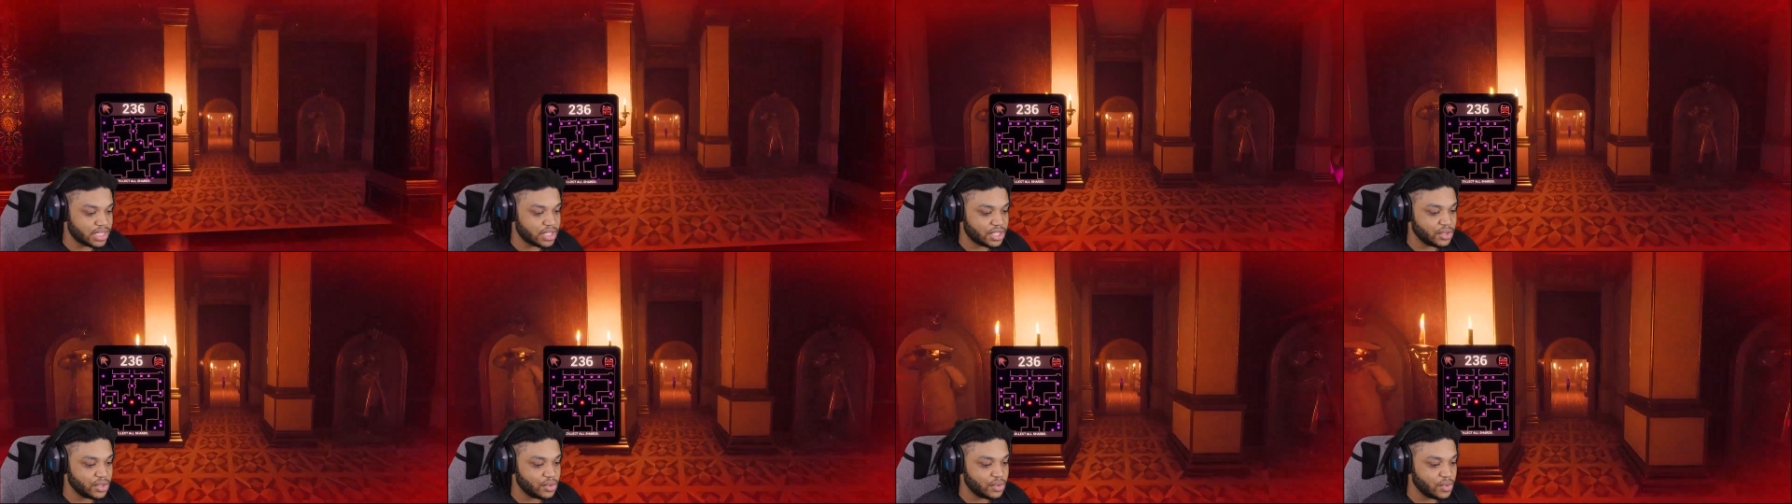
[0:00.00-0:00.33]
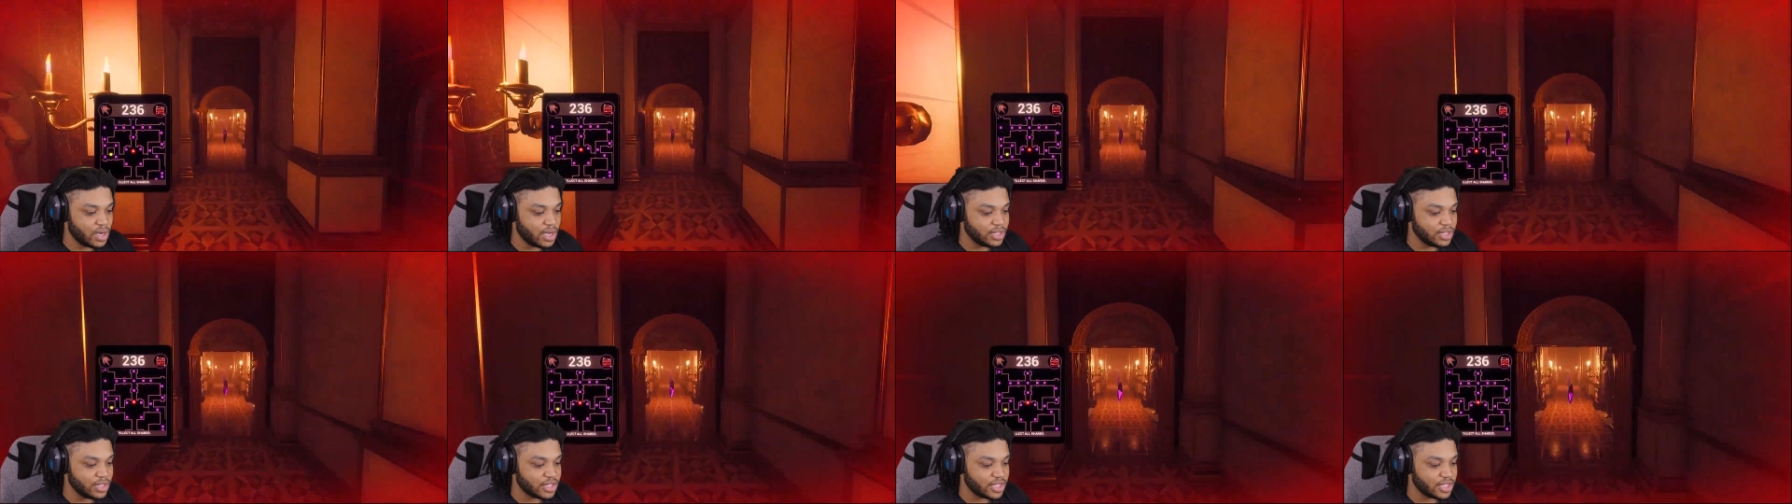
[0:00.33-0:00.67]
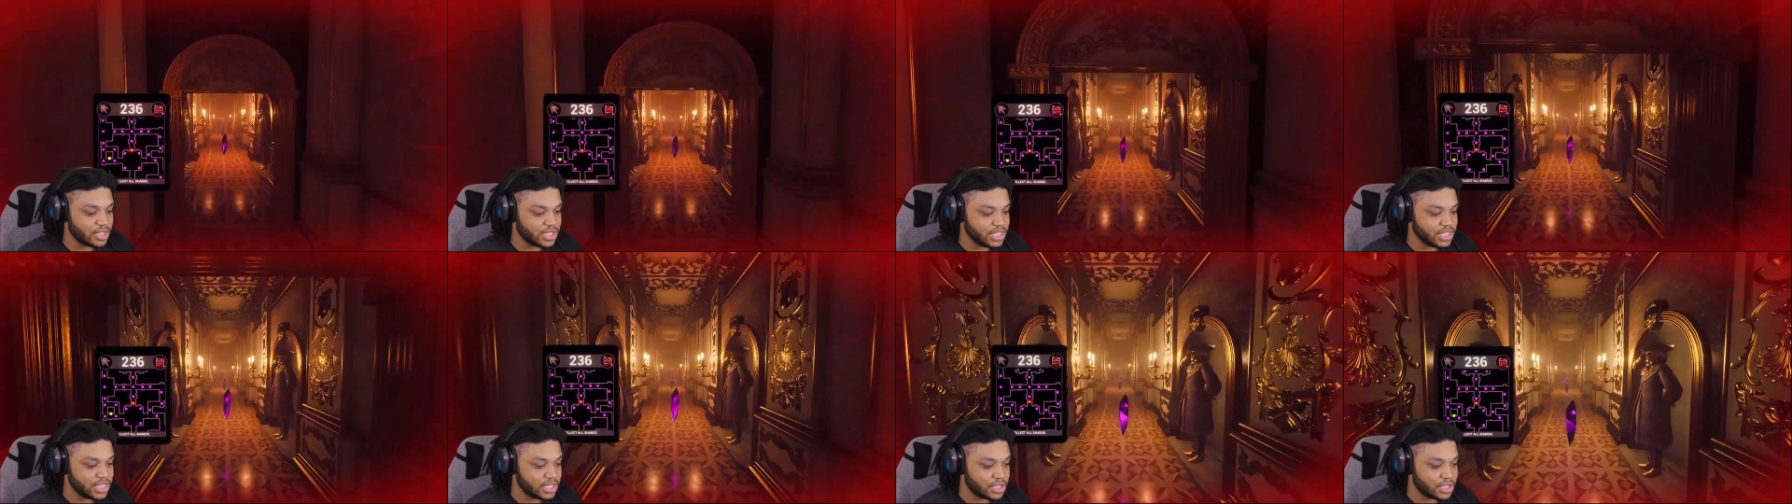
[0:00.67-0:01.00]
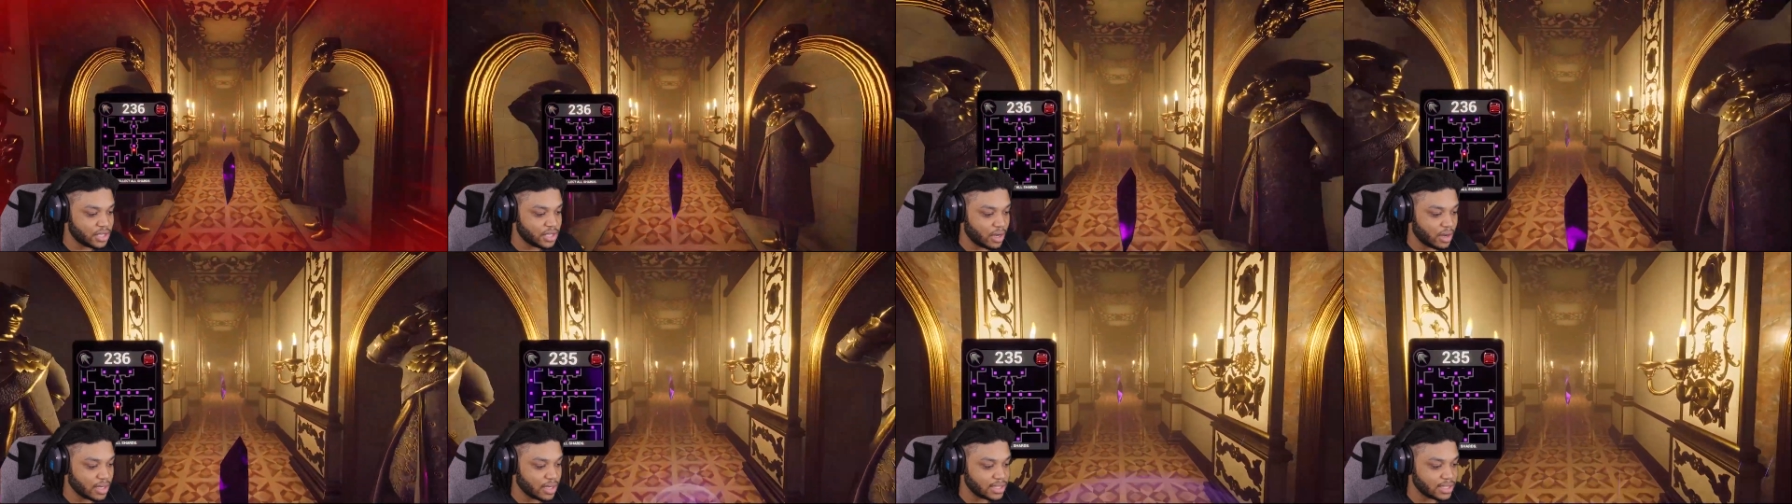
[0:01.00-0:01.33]
200 of these
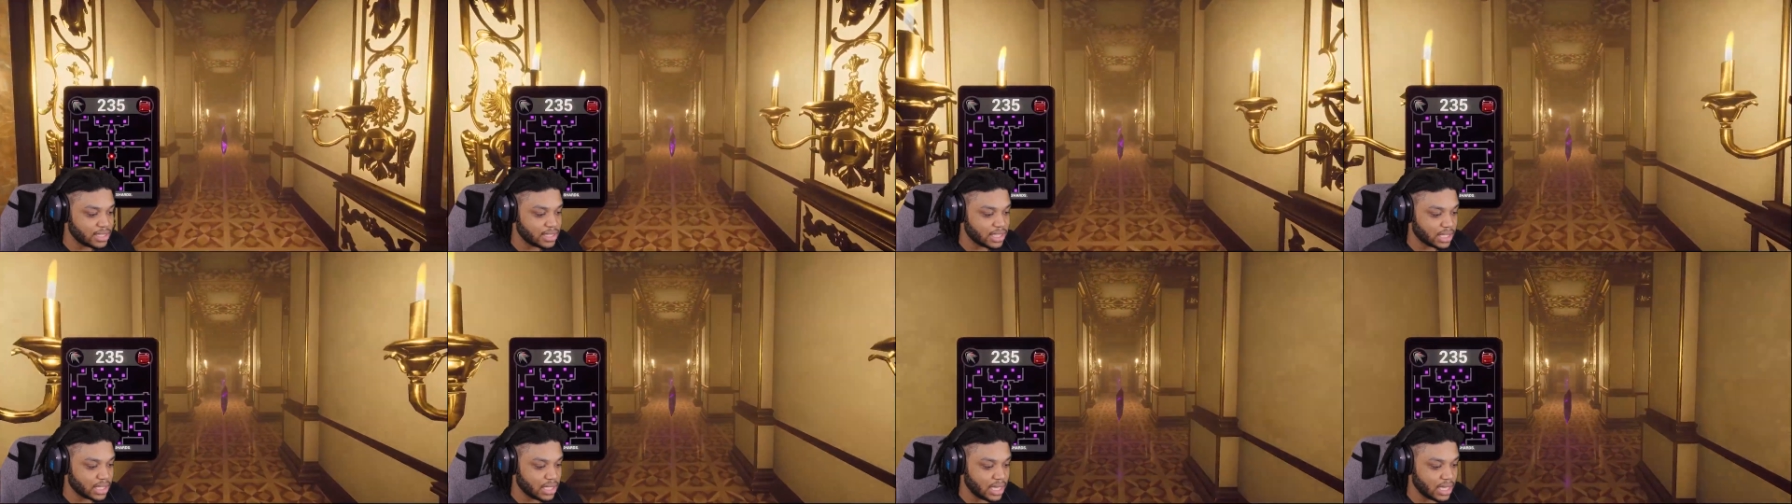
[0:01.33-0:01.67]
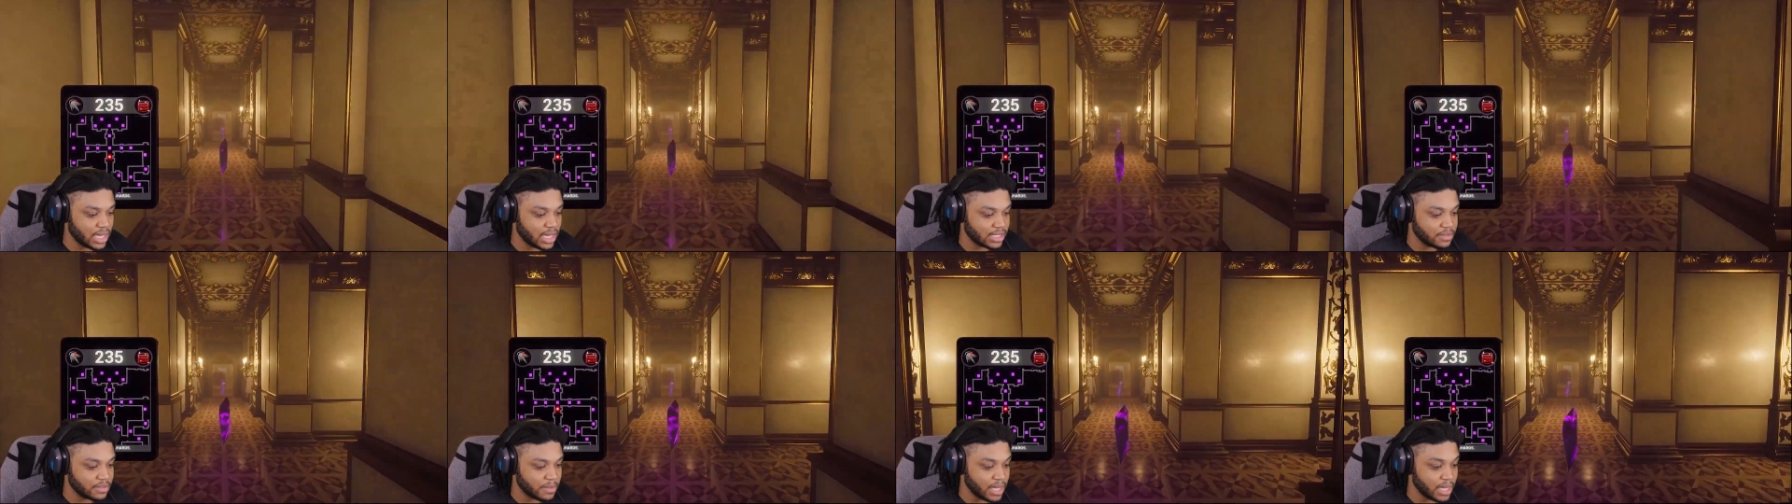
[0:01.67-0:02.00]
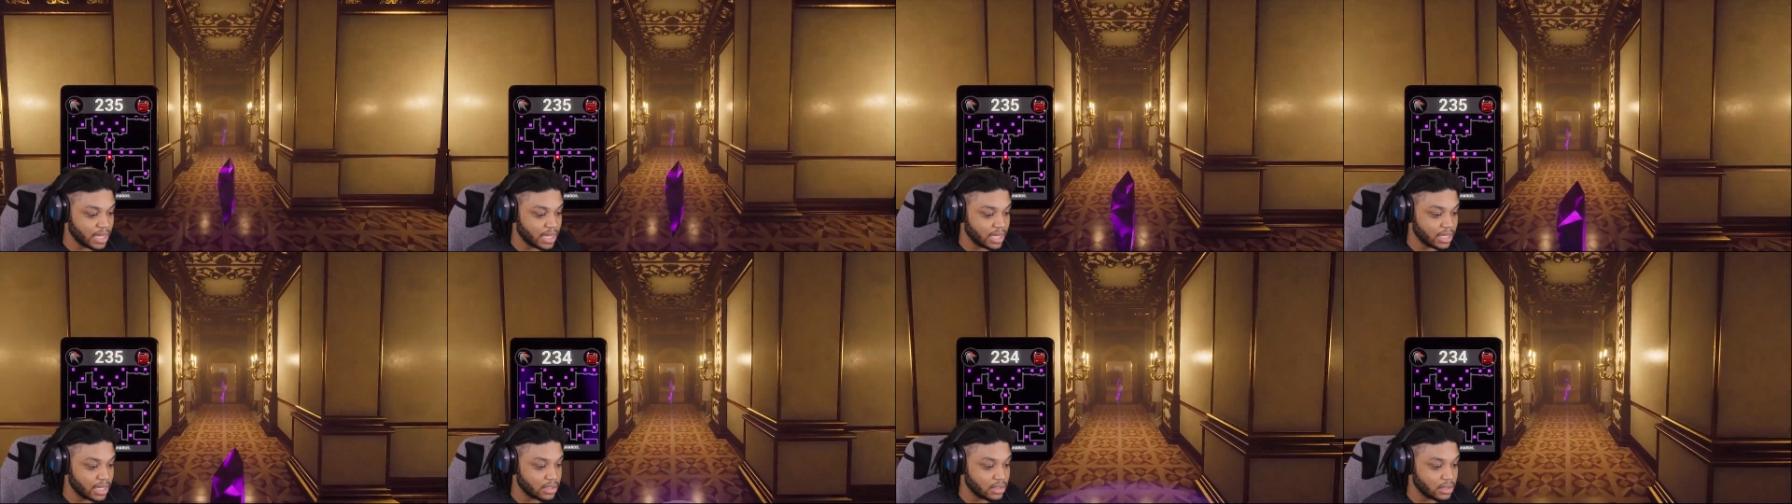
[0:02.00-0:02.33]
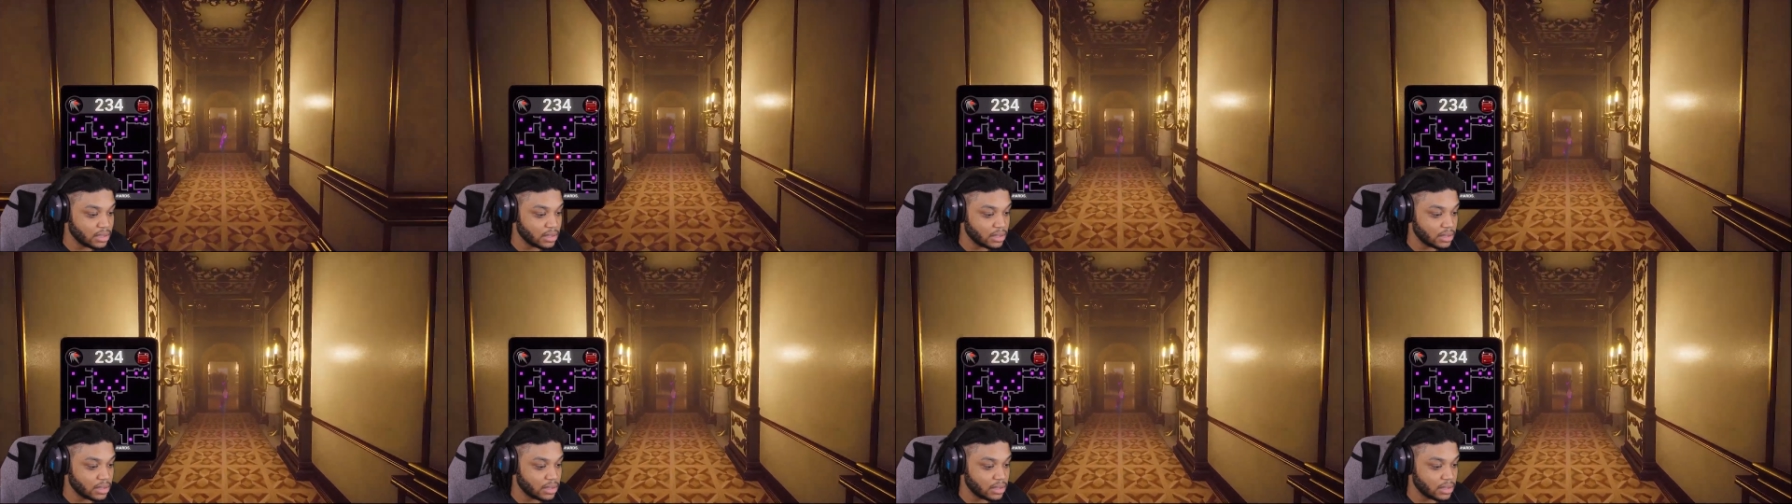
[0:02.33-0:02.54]
shards to collect, man.